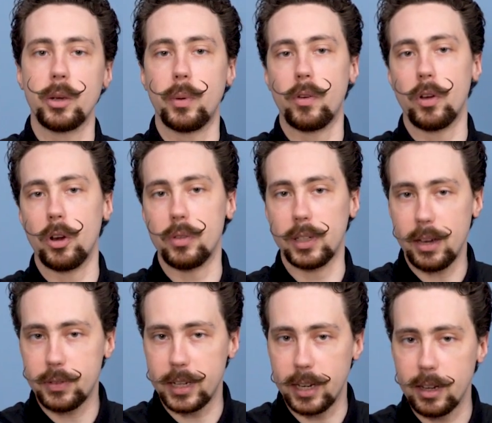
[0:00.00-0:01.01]
like we've got on the
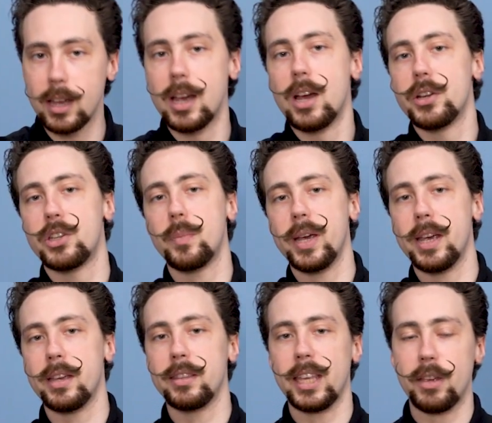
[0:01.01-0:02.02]
left here to
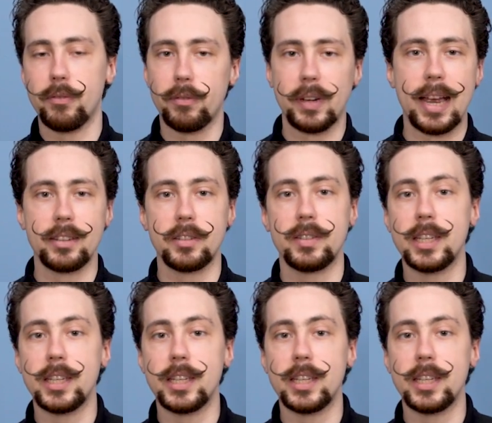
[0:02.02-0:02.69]
being the flat